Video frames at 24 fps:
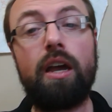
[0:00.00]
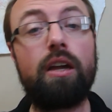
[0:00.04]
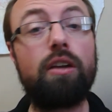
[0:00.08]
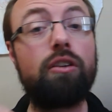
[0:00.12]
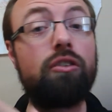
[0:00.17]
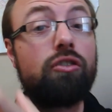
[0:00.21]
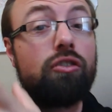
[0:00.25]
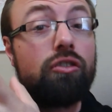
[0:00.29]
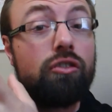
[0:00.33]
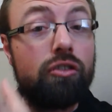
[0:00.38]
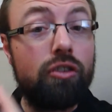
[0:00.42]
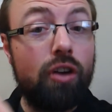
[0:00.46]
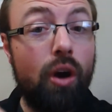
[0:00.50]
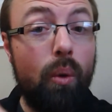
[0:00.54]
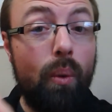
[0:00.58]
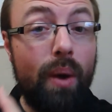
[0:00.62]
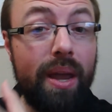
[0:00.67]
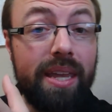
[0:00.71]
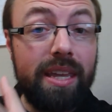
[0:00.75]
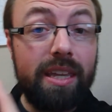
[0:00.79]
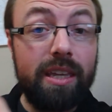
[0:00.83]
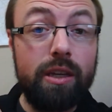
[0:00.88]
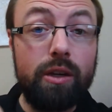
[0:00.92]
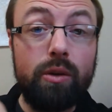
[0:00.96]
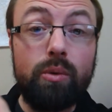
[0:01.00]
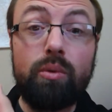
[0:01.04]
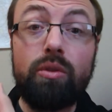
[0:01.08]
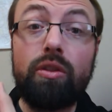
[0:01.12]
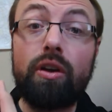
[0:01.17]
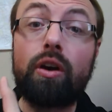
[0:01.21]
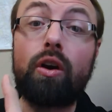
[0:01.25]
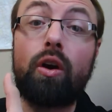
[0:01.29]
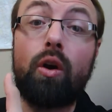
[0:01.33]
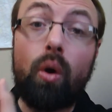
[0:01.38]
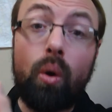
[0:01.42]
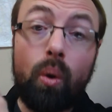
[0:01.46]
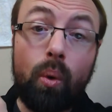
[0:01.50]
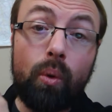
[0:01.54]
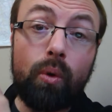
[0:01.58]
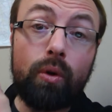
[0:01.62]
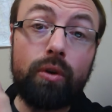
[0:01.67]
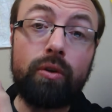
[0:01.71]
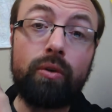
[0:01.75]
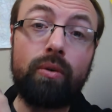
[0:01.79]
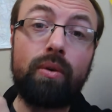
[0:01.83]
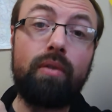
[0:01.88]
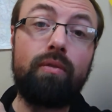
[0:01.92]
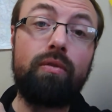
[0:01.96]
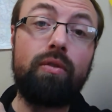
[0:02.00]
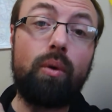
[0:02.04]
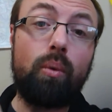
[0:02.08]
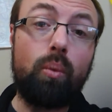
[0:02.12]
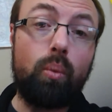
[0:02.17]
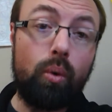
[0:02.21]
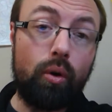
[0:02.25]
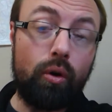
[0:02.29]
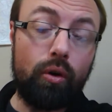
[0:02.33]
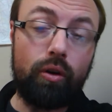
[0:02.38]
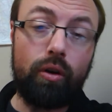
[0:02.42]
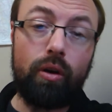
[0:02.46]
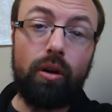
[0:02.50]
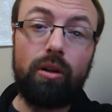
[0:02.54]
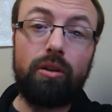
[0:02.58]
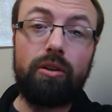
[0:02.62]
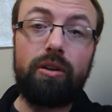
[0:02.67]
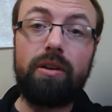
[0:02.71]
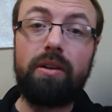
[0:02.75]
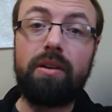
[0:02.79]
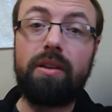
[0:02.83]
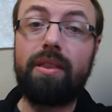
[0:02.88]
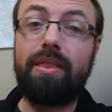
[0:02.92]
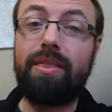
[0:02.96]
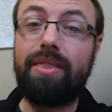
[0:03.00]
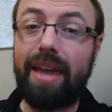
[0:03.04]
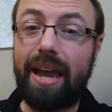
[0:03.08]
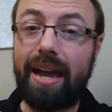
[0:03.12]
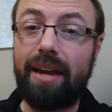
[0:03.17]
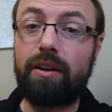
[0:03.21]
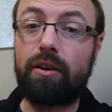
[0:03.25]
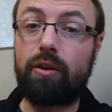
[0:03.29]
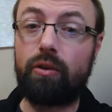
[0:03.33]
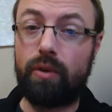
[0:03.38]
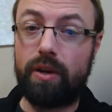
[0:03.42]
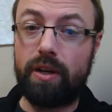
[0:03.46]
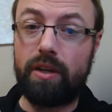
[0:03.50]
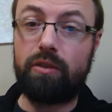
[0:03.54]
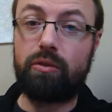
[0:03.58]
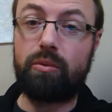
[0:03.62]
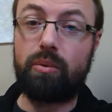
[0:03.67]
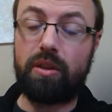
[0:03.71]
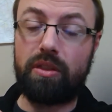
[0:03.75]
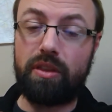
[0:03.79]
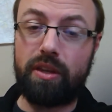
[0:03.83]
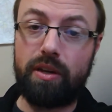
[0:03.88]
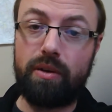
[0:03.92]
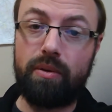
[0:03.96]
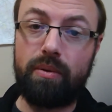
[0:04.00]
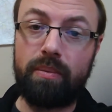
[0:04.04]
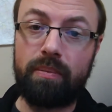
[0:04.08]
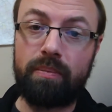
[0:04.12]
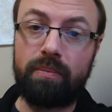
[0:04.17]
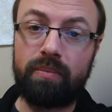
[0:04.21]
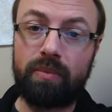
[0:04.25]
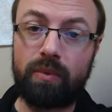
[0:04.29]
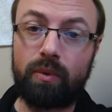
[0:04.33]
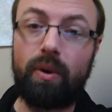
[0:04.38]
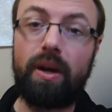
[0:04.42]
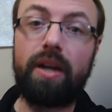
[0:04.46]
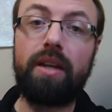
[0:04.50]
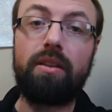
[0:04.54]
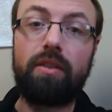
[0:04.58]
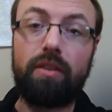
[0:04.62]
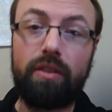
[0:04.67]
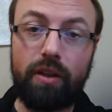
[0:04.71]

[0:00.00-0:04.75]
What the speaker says: showing you the corner of the world that agrees with you, right?